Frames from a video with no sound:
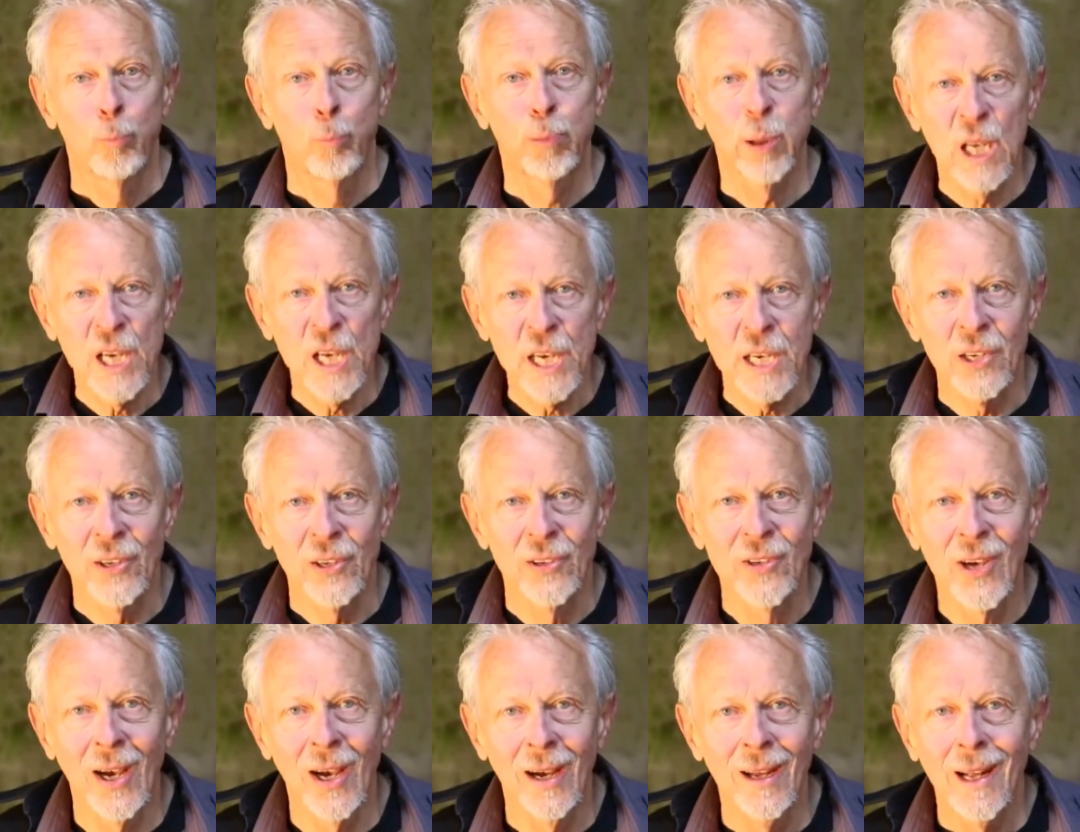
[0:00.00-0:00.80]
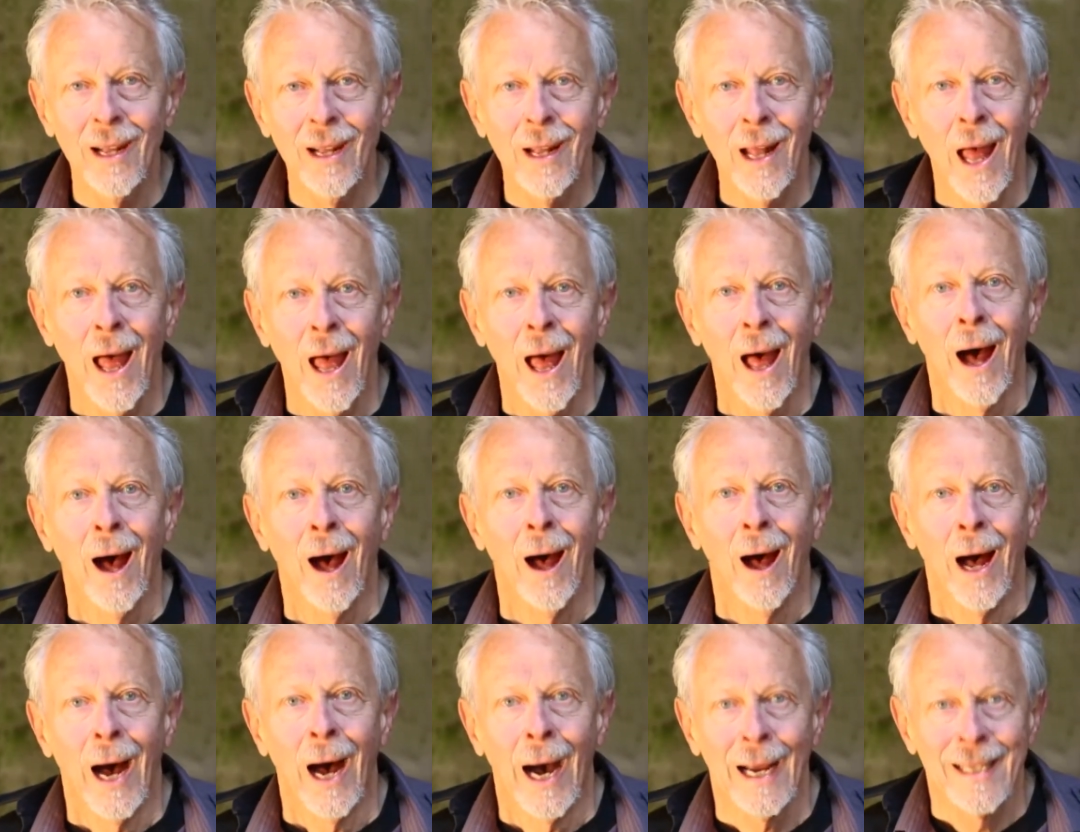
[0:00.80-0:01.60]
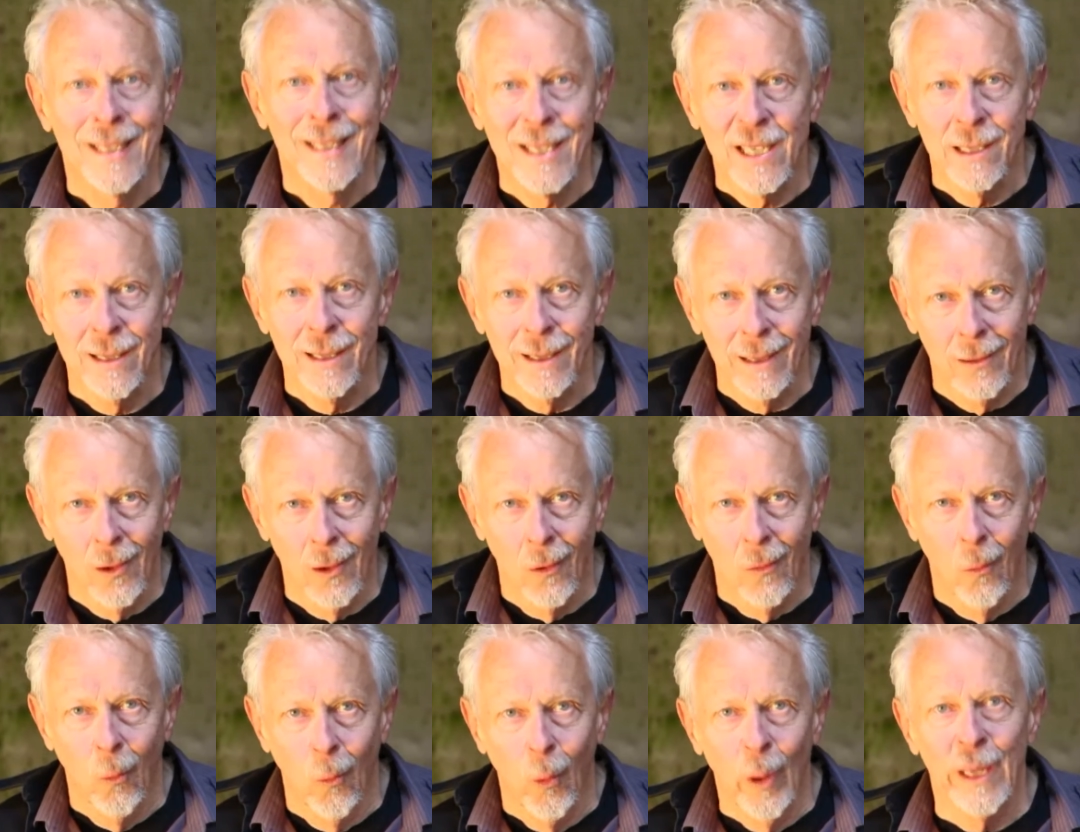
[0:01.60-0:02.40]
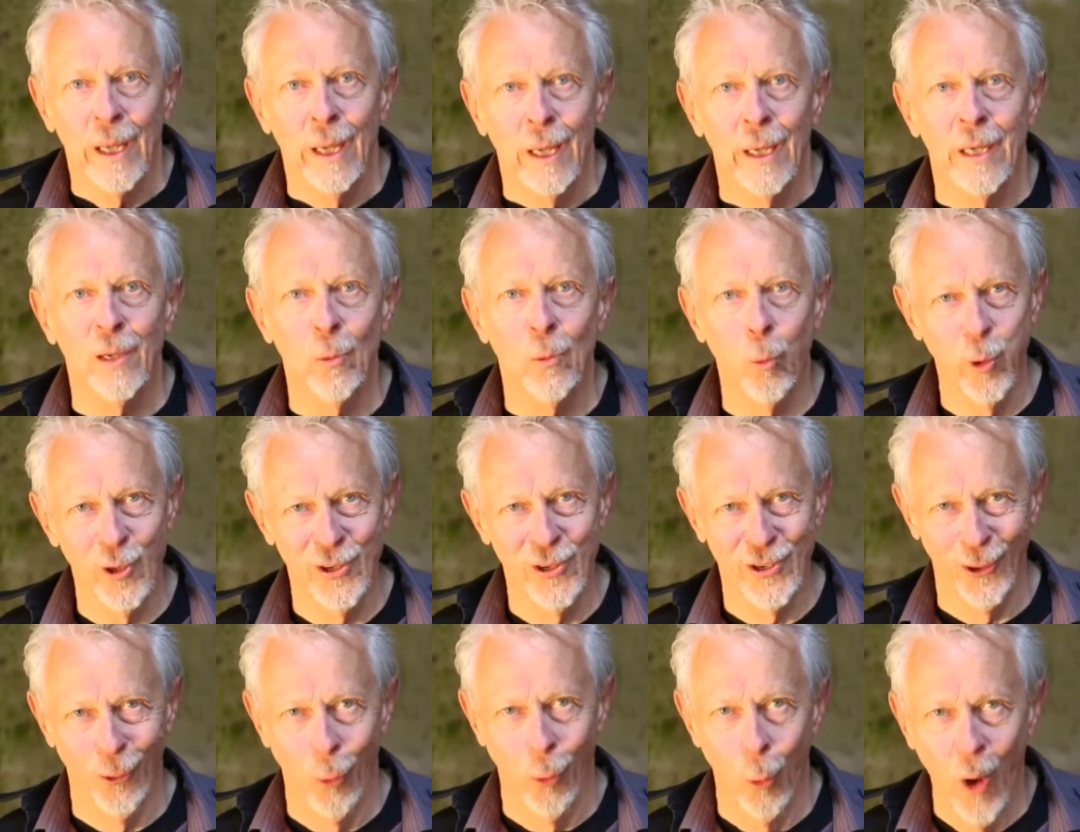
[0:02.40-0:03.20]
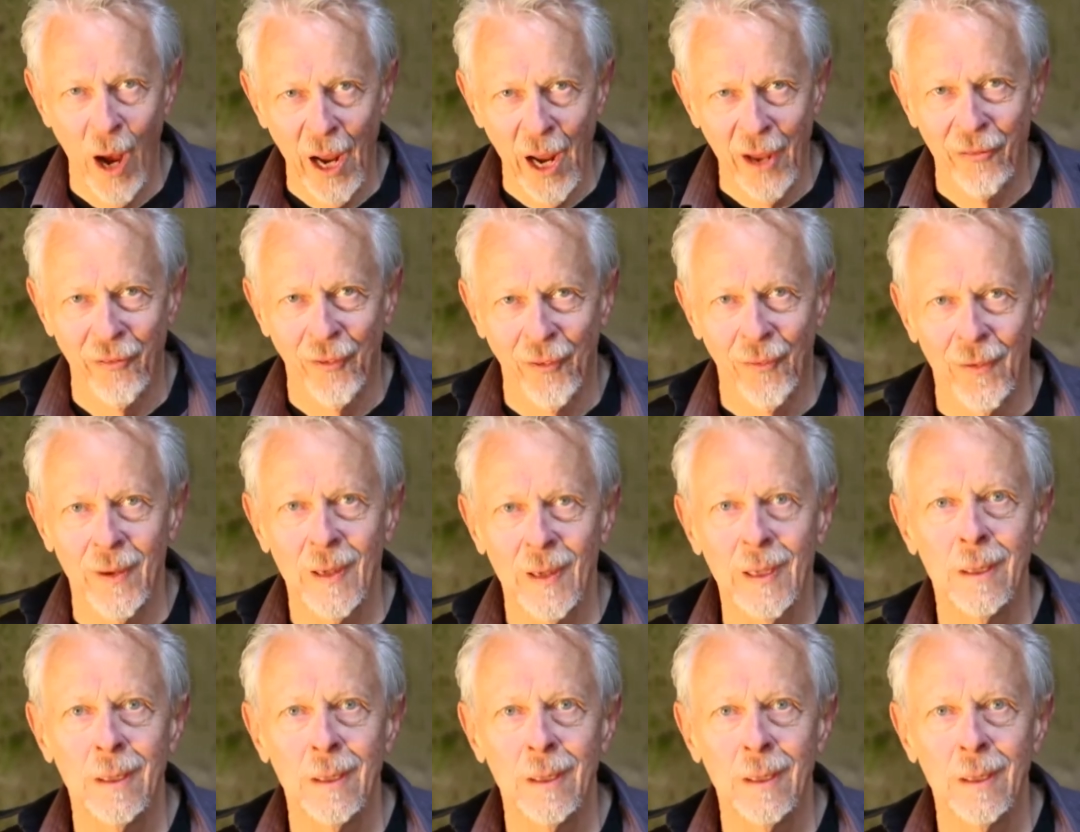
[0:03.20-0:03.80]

Please. I didn't know it was your wife.